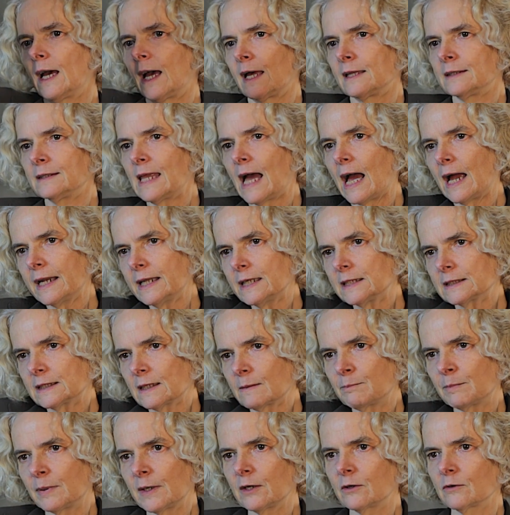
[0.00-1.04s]
And that is
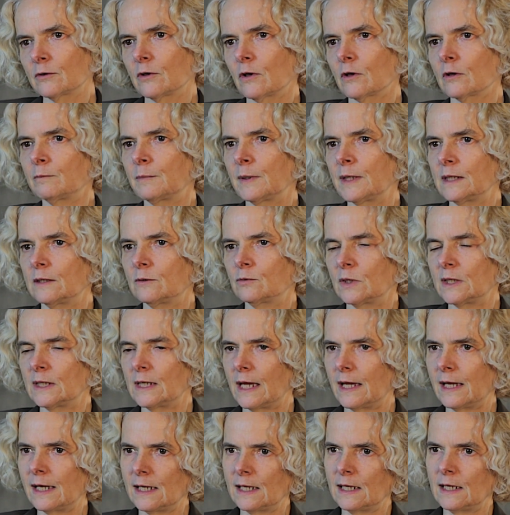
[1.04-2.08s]
the period
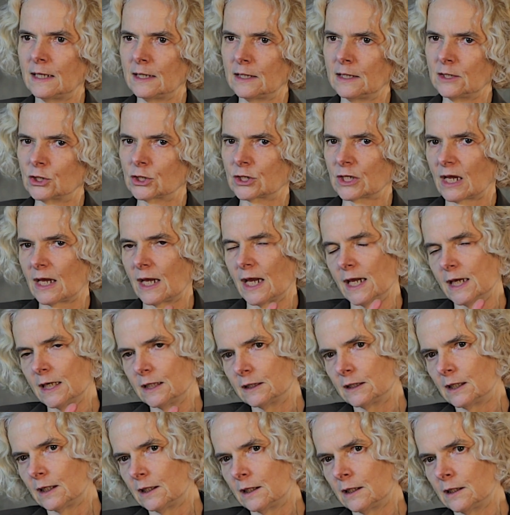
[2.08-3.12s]
between age
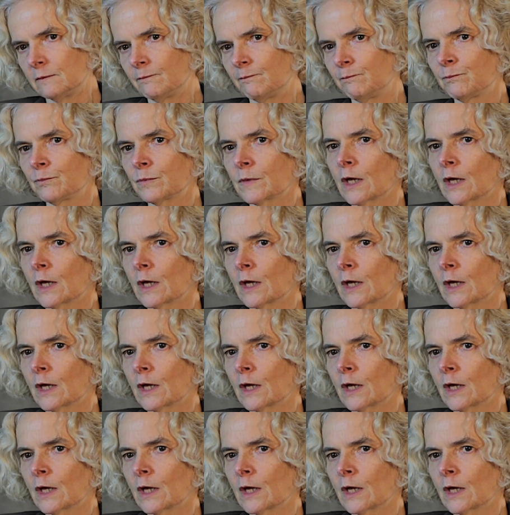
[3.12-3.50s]
eighteen